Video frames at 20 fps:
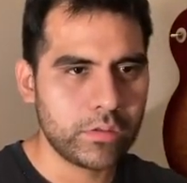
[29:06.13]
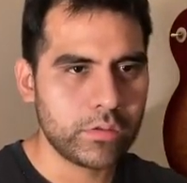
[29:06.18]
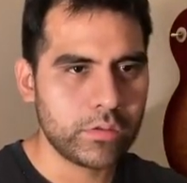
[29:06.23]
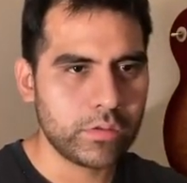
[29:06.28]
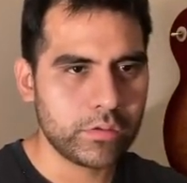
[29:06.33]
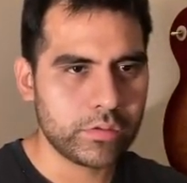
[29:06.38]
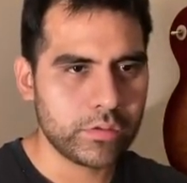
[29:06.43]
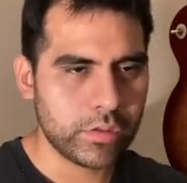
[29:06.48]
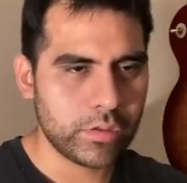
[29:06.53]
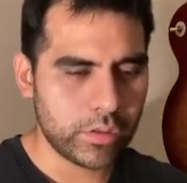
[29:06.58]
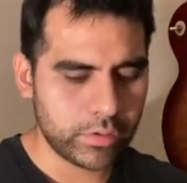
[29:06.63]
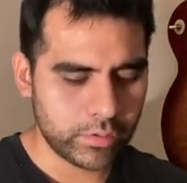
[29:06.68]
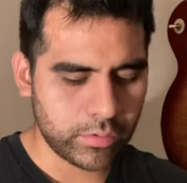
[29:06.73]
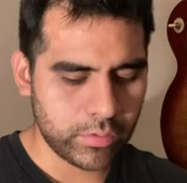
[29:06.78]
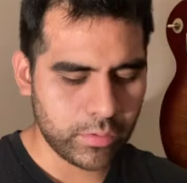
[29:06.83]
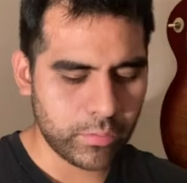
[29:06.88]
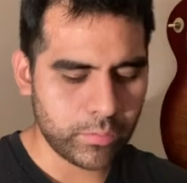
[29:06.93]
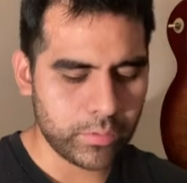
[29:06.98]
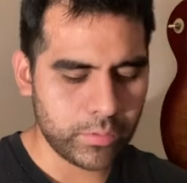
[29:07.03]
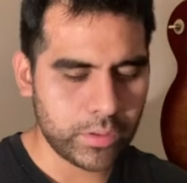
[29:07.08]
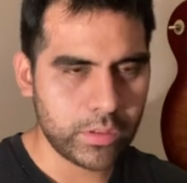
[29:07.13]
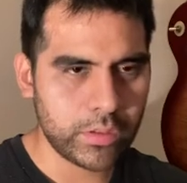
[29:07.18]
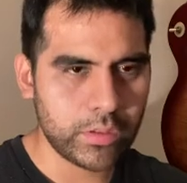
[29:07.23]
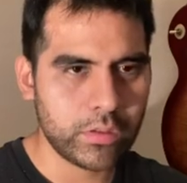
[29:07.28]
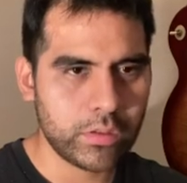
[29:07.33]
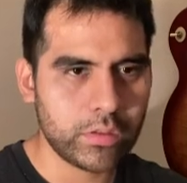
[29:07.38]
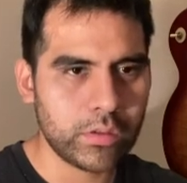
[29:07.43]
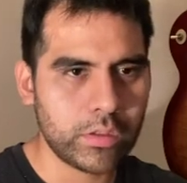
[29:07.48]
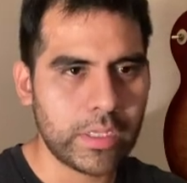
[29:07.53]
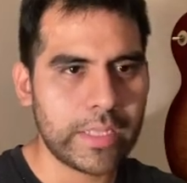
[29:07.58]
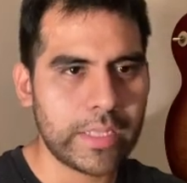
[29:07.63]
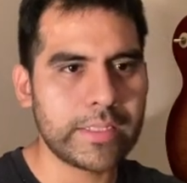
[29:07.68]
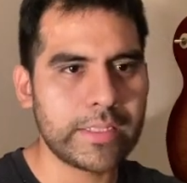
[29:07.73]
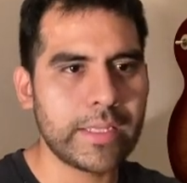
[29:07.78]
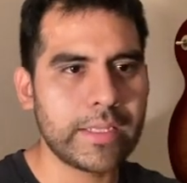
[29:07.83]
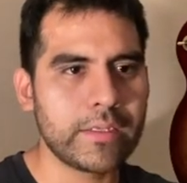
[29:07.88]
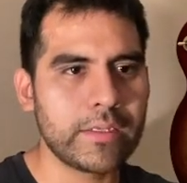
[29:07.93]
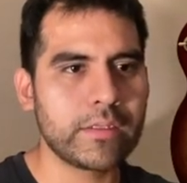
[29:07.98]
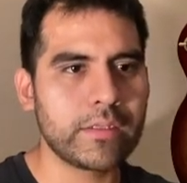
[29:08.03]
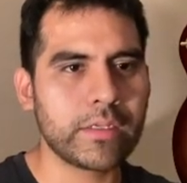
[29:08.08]
char code. And
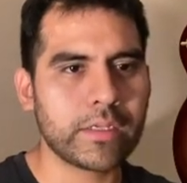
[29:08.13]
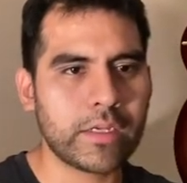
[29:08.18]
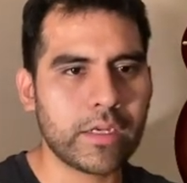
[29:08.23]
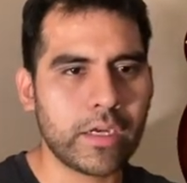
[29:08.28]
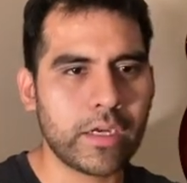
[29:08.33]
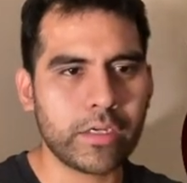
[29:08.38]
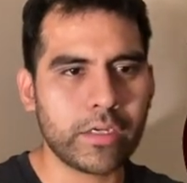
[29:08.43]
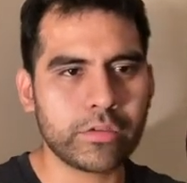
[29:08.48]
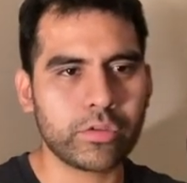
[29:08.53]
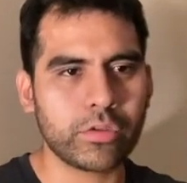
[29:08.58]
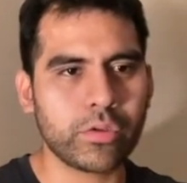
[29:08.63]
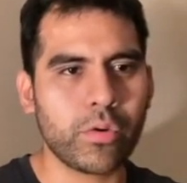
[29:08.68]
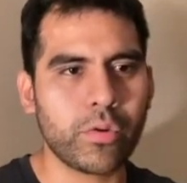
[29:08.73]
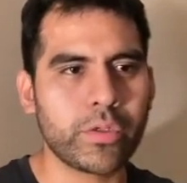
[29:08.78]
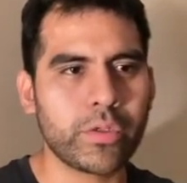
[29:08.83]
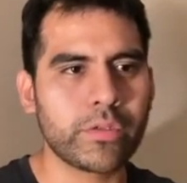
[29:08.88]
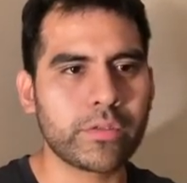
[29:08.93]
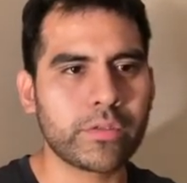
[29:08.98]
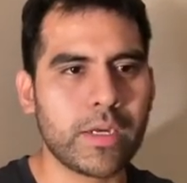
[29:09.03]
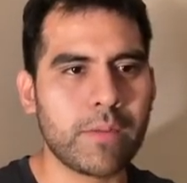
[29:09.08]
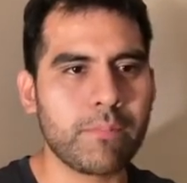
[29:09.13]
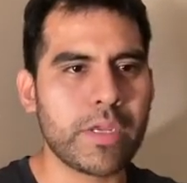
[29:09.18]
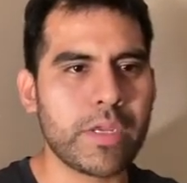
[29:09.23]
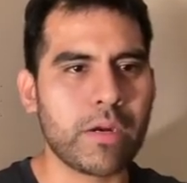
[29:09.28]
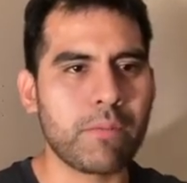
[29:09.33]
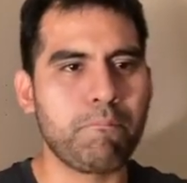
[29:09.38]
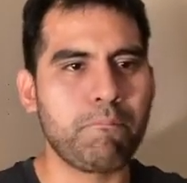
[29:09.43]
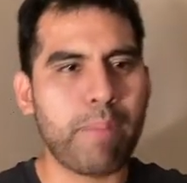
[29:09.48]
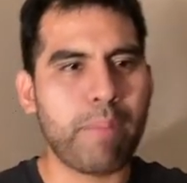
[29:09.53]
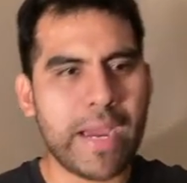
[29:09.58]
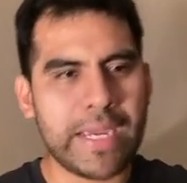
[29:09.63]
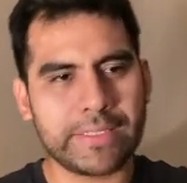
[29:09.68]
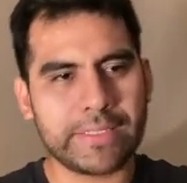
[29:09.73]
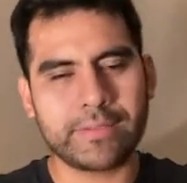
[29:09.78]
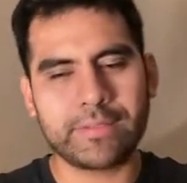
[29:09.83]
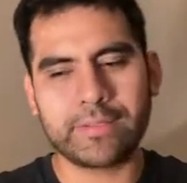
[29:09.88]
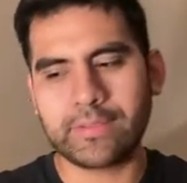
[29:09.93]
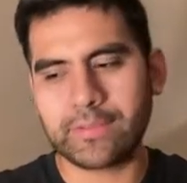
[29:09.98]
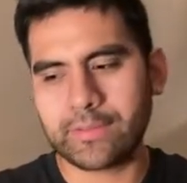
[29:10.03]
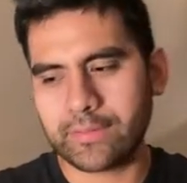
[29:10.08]
then the character code is gonna be our
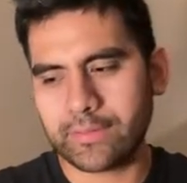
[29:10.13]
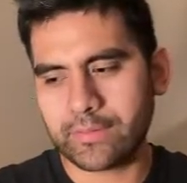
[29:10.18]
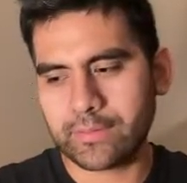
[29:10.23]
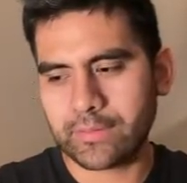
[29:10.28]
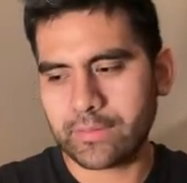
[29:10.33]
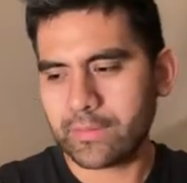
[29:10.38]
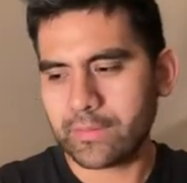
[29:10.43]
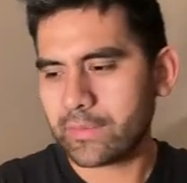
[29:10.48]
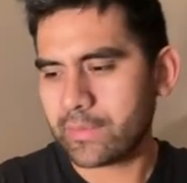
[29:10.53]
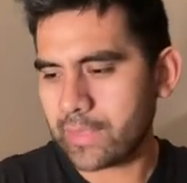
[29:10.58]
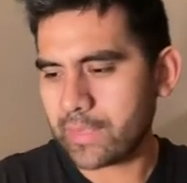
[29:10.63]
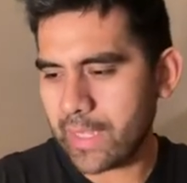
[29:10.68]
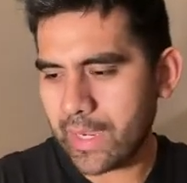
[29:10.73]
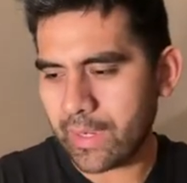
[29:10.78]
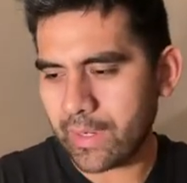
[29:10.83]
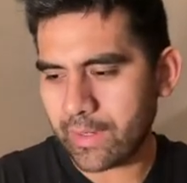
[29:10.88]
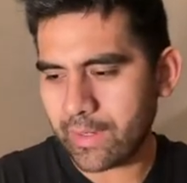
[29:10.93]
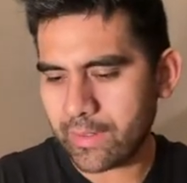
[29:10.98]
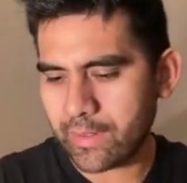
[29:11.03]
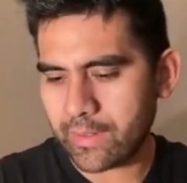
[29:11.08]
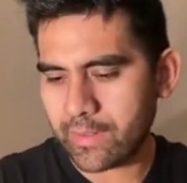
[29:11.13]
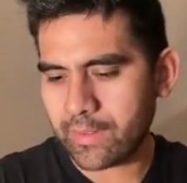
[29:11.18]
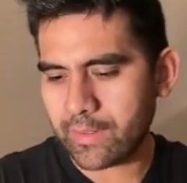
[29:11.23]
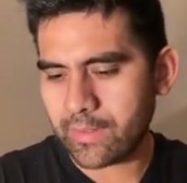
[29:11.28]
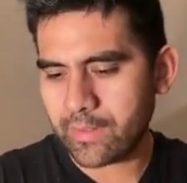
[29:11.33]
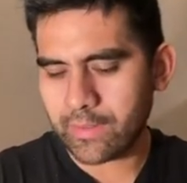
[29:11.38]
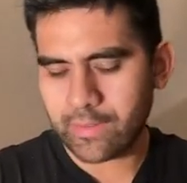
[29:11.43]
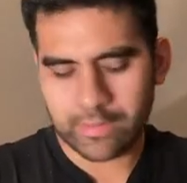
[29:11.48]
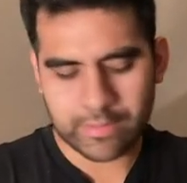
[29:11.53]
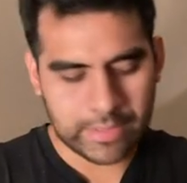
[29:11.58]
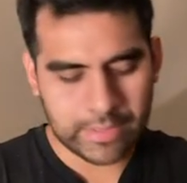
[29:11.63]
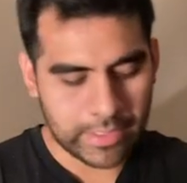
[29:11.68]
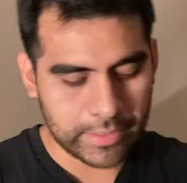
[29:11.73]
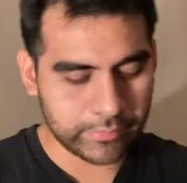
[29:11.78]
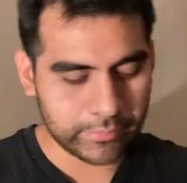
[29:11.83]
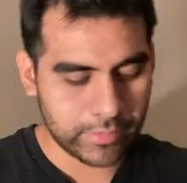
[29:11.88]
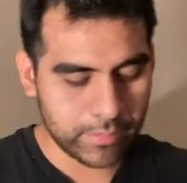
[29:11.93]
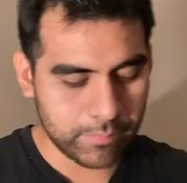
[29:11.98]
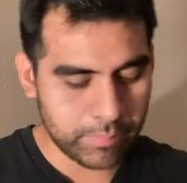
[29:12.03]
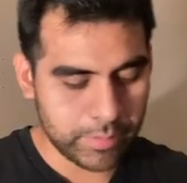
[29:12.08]
byte. Yeah. Yeah, it's
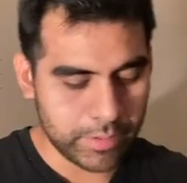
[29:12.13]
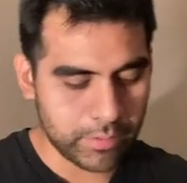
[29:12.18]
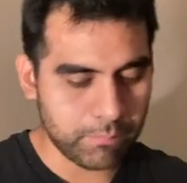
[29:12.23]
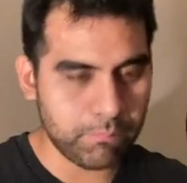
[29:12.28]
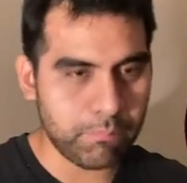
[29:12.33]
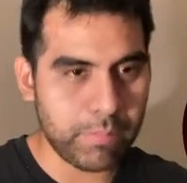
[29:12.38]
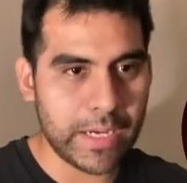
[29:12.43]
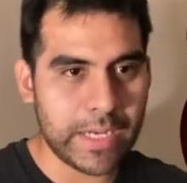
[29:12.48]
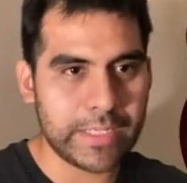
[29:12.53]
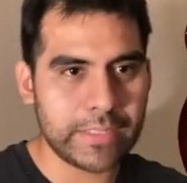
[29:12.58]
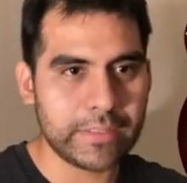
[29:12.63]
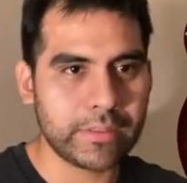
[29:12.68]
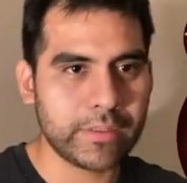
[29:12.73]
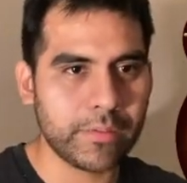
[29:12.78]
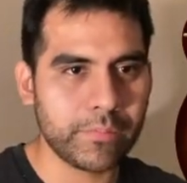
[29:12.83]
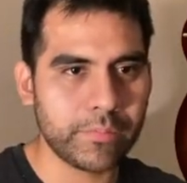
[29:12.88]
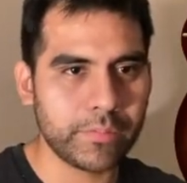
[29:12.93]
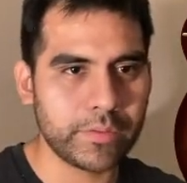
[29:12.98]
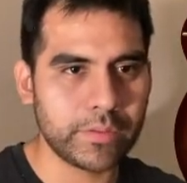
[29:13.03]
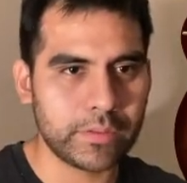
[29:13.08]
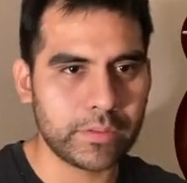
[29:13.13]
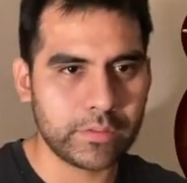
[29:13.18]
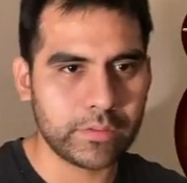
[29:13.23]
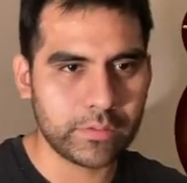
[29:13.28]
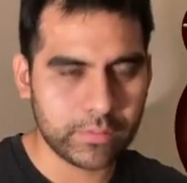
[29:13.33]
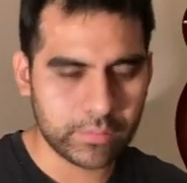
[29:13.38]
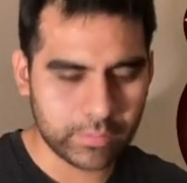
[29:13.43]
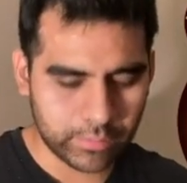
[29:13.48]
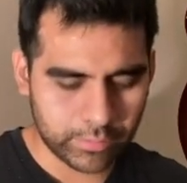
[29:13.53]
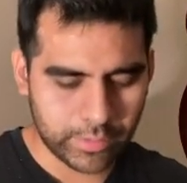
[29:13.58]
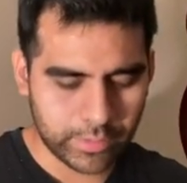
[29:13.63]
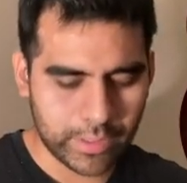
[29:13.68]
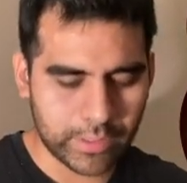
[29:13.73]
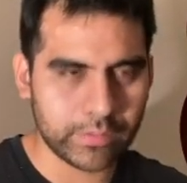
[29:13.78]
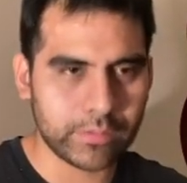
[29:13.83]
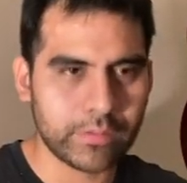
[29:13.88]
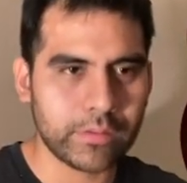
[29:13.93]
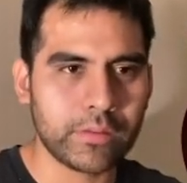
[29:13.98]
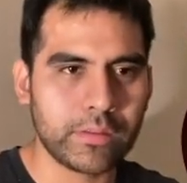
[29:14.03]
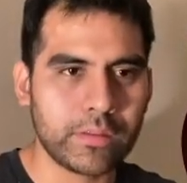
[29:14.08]
gonna be our byte that comes in.
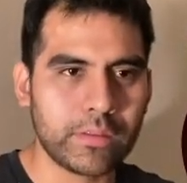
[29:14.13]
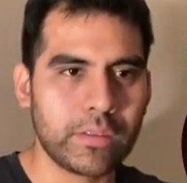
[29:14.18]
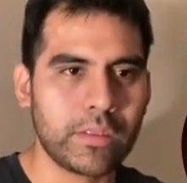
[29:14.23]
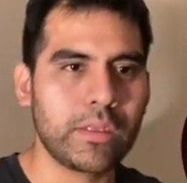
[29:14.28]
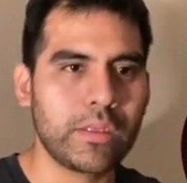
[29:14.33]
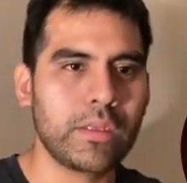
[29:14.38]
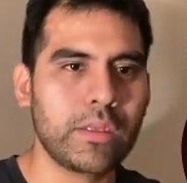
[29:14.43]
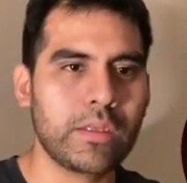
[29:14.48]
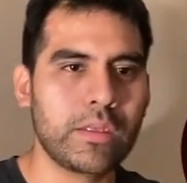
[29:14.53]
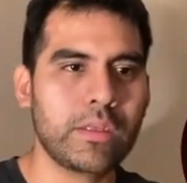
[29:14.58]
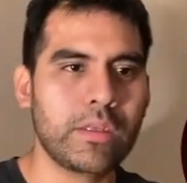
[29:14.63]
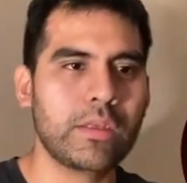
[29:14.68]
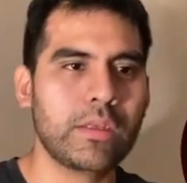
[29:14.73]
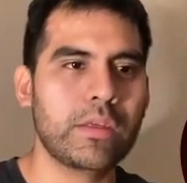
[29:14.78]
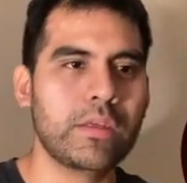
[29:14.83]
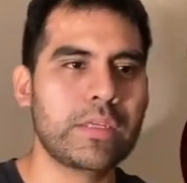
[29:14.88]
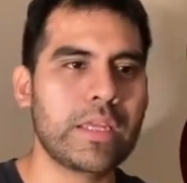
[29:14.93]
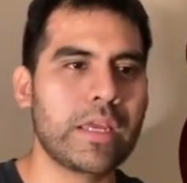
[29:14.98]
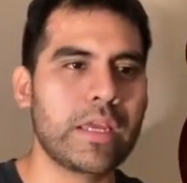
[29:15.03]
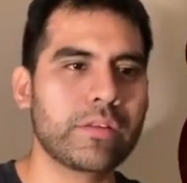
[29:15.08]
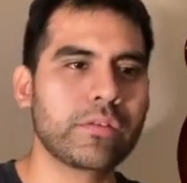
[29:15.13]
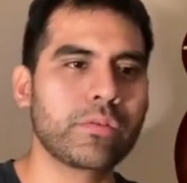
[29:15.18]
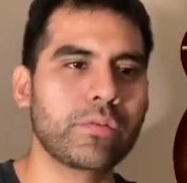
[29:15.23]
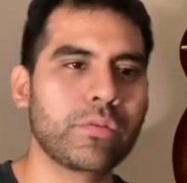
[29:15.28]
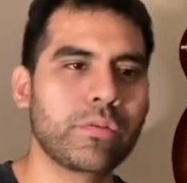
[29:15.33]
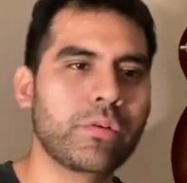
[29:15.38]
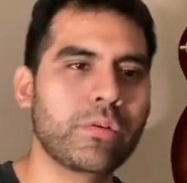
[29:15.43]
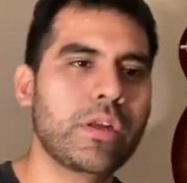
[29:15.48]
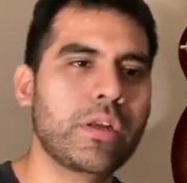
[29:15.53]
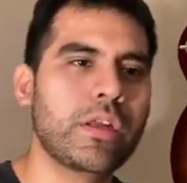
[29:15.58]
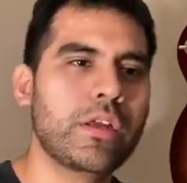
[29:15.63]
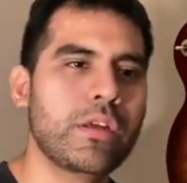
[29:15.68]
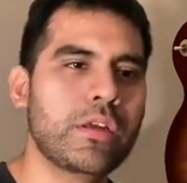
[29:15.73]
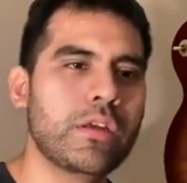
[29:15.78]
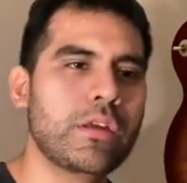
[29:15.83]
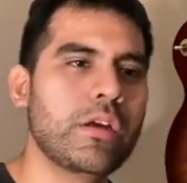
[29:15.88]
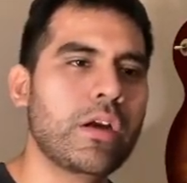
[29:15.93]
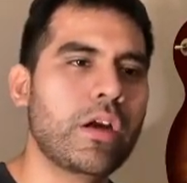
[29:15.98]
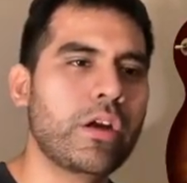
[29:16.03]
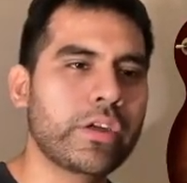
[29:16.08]
Correct. Yeah, so
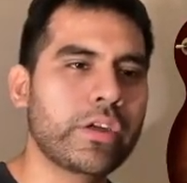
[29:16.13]
our